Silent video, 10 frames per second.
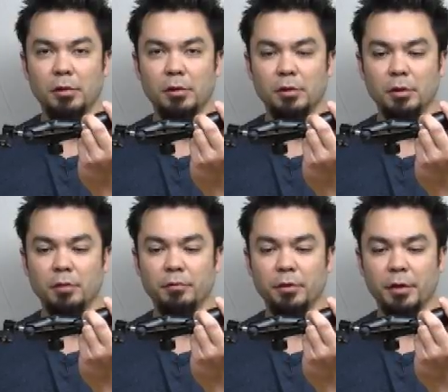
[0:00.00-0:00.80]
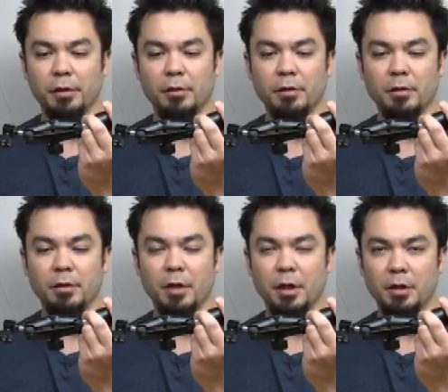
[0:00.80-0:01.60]
So hopefully
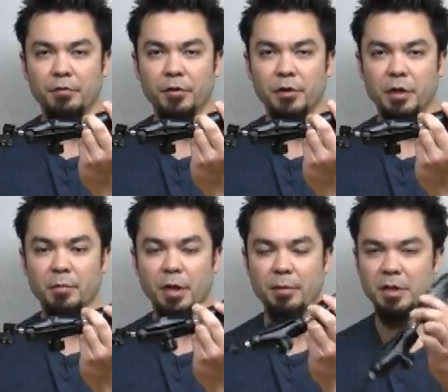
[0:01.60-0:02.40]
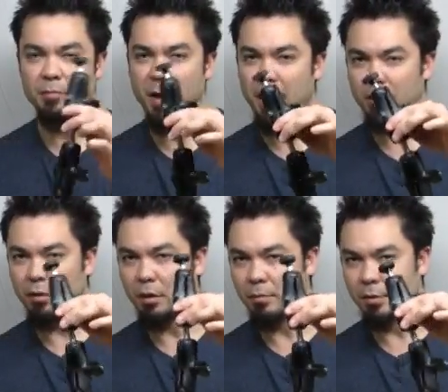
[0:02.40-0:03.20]
I didn't confuse anybody, but this macro
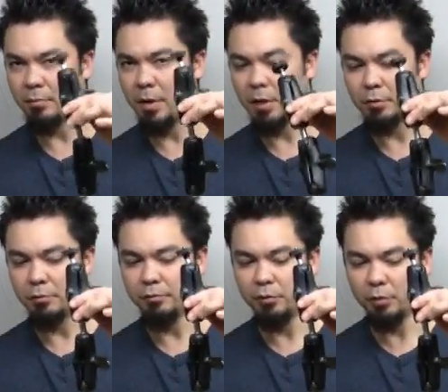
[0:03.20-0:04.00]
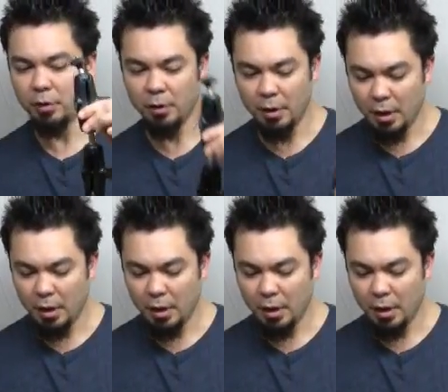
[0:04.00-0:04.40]
arm is a module 4.